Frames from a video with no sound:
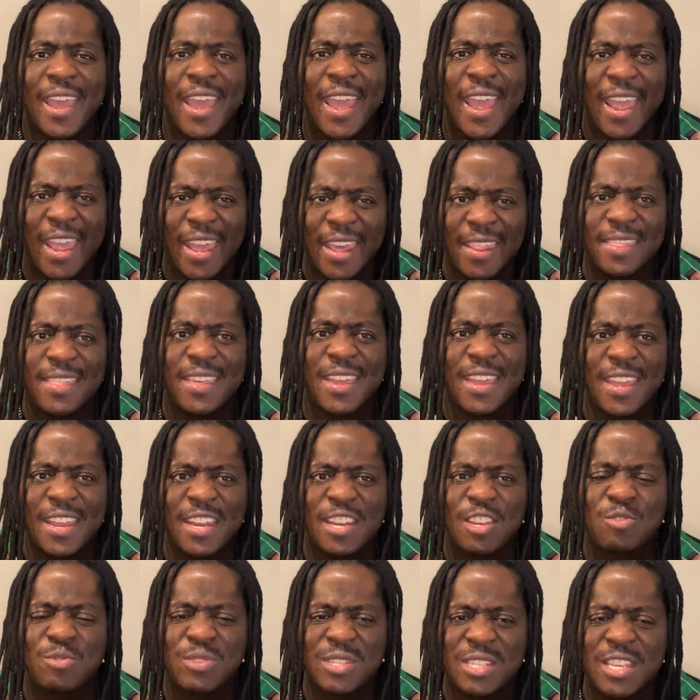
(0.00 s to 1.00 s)
And
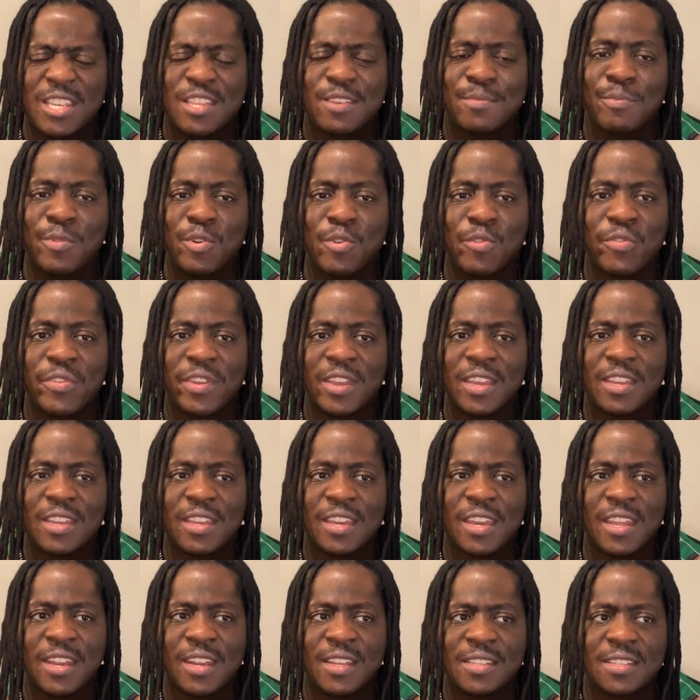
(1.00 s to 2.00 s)
then you see the movie,
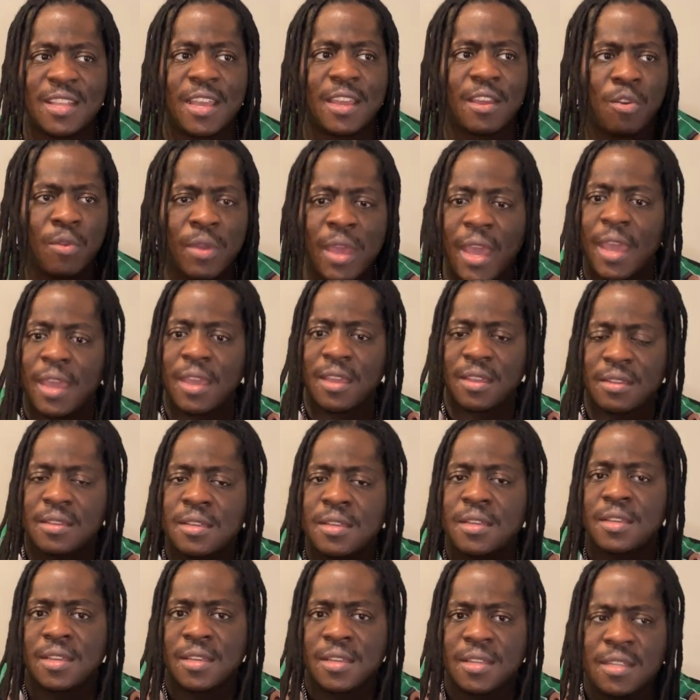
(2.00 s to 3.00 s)
and it's like, okay,
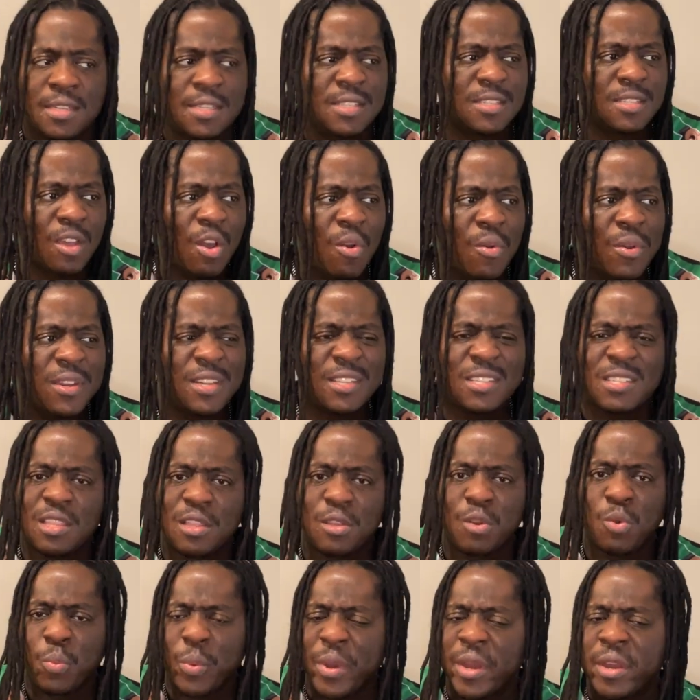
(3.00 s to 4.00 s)
it's going, this is a
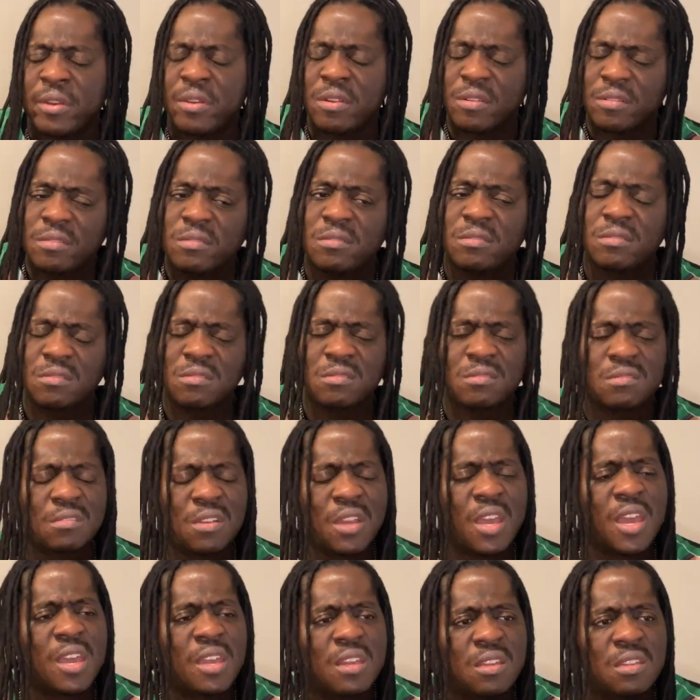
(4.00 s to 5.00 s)
little weird,
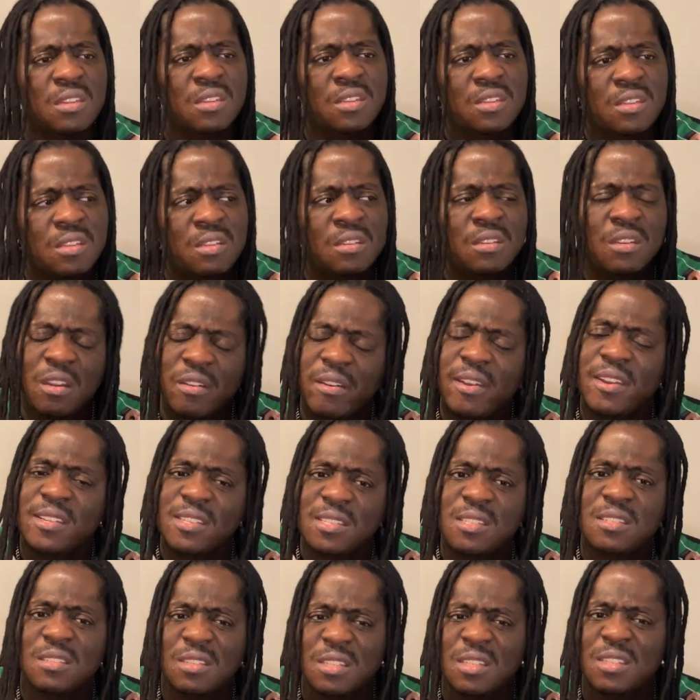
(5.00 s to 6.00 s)
okay? All right,
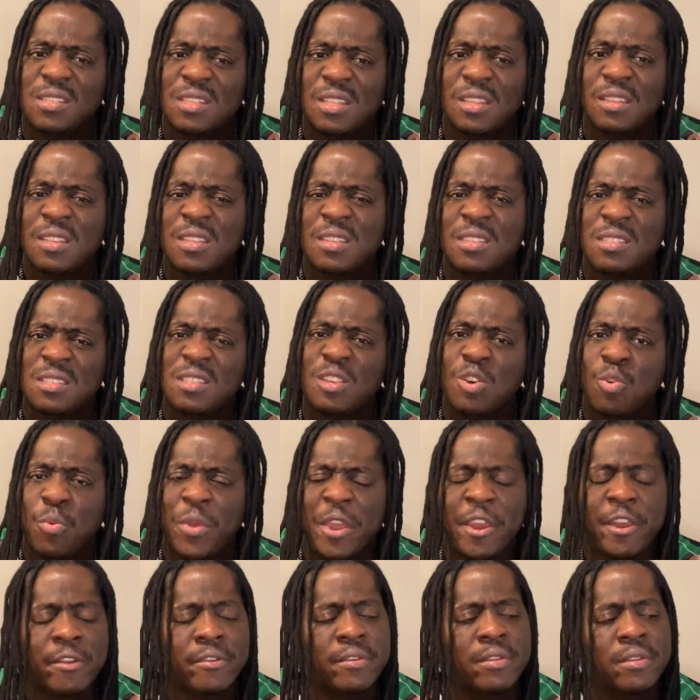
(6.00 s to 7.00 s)
this is still
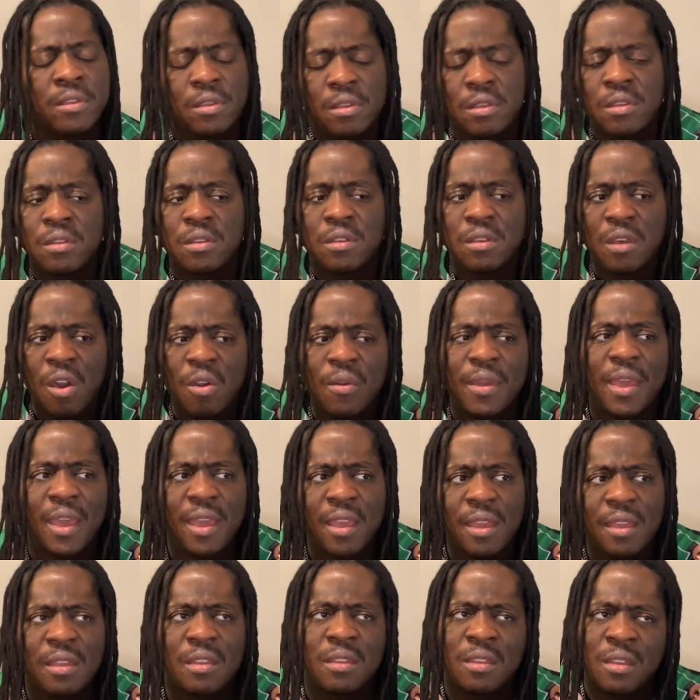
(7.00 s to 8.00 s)
weird,
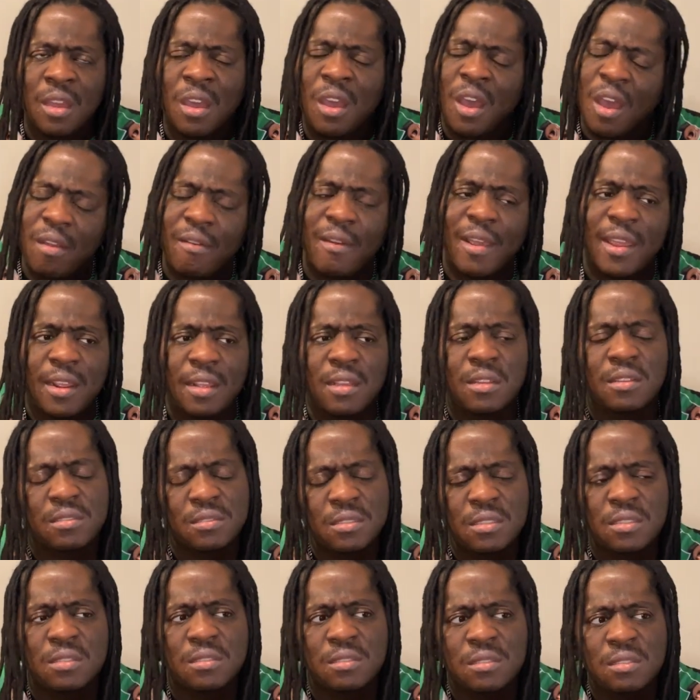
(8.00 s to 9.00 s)
okay? All right.
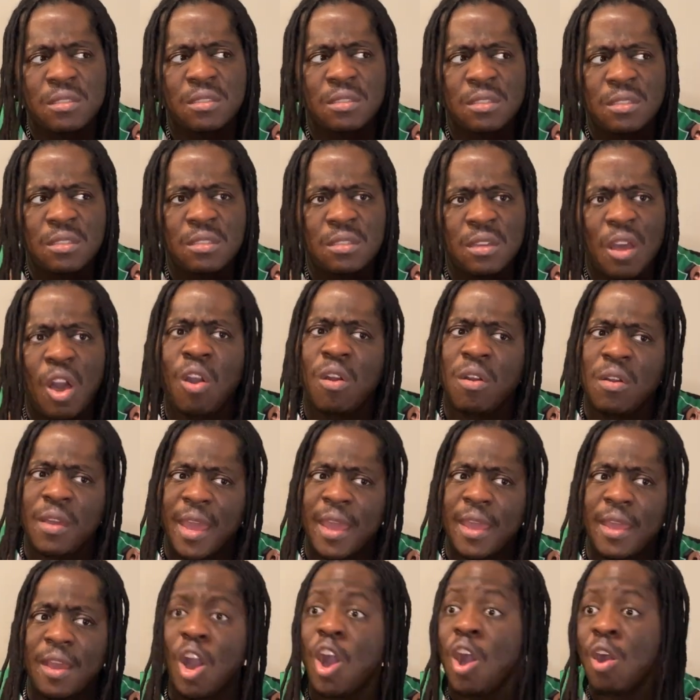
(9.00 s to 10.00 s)
Oh,
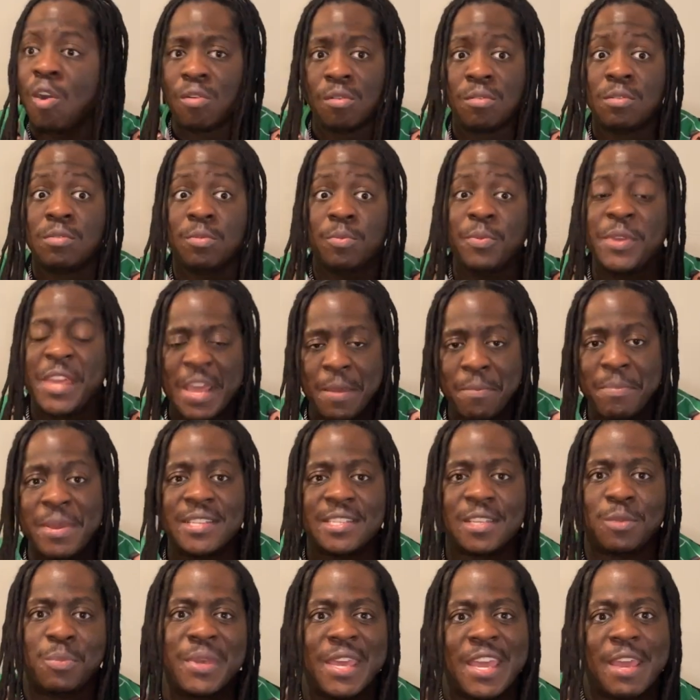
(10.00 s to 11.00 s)
okay. Oh, we're getting
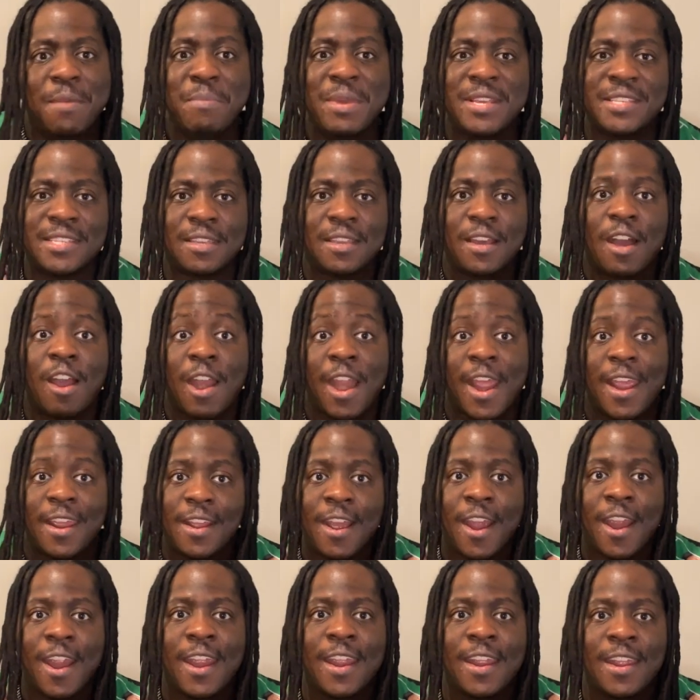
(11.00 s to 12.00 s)
busy. All
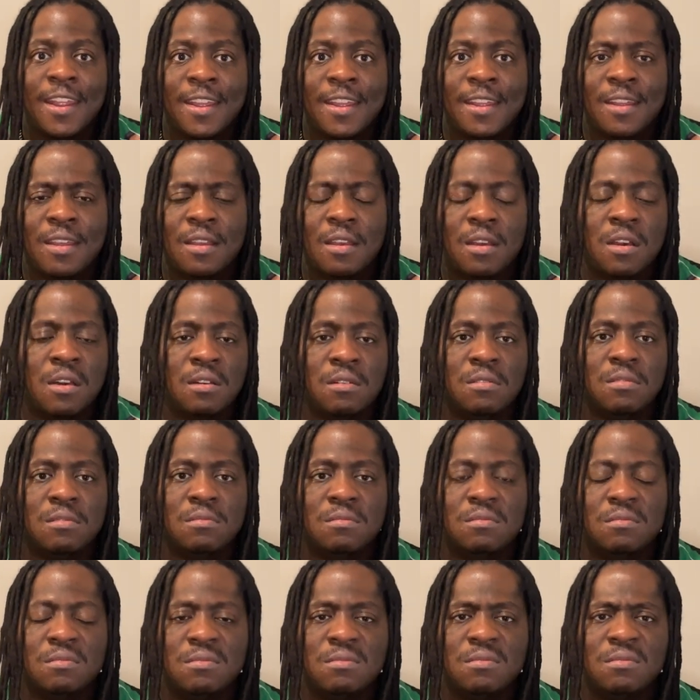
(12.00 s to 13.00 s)
right. Oh,
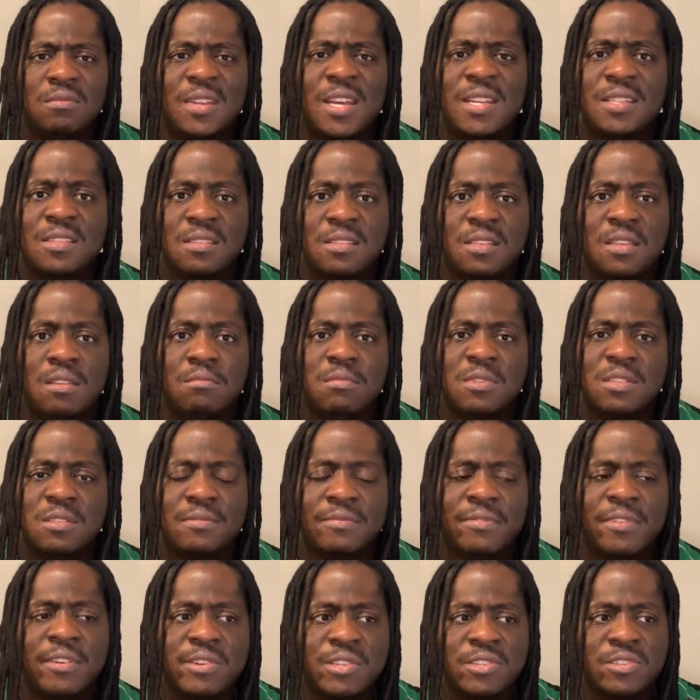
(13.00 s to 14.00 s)
that scene was
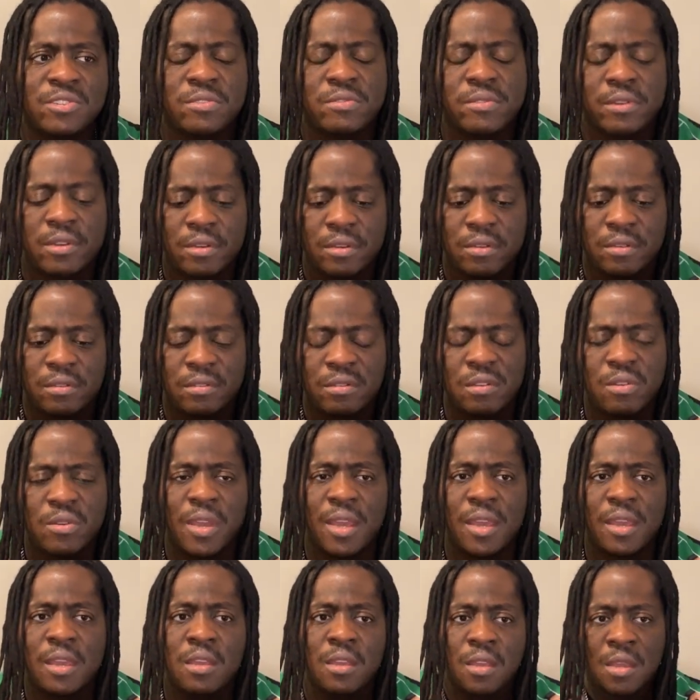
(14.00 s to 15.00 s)
very short.
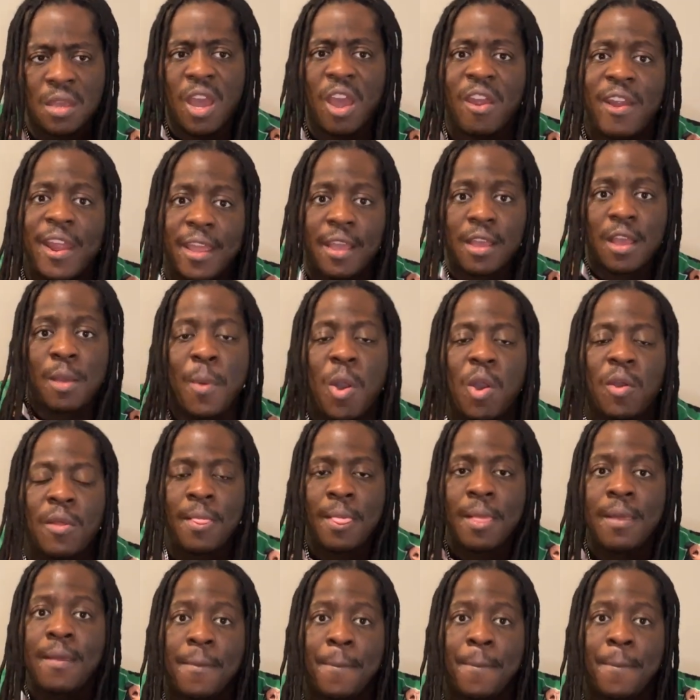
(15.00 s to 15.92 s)
Okay. All right, come on.